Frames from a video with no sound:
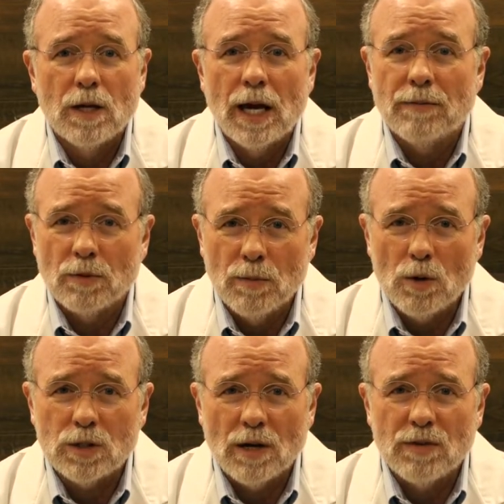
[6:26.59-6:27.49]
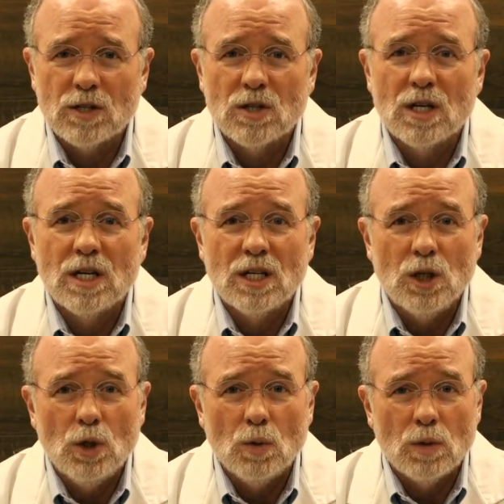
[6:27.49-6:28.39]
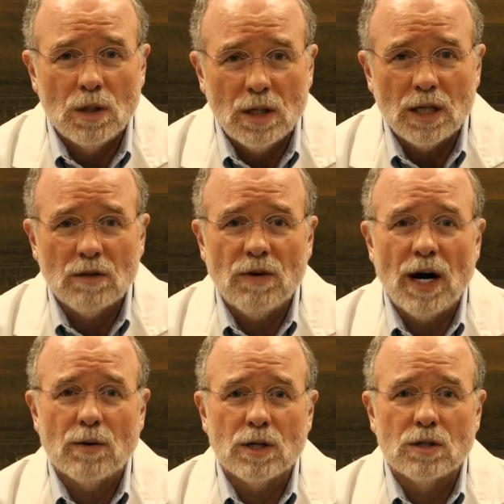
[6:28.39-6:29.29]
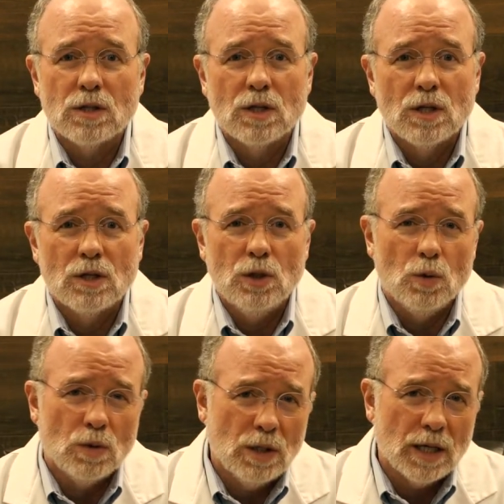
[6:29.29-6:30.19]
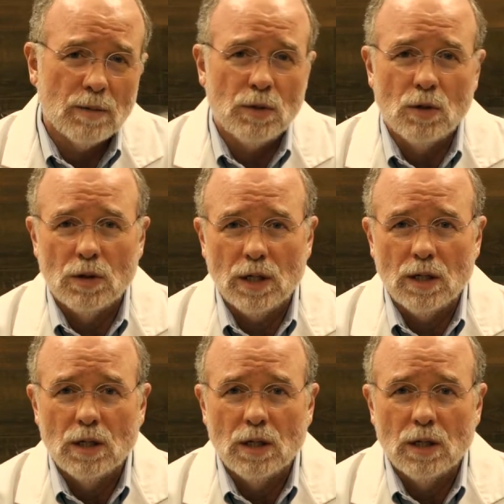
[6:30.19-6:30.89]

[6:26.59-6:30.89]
And for most of us, you get the virus, you get immunity.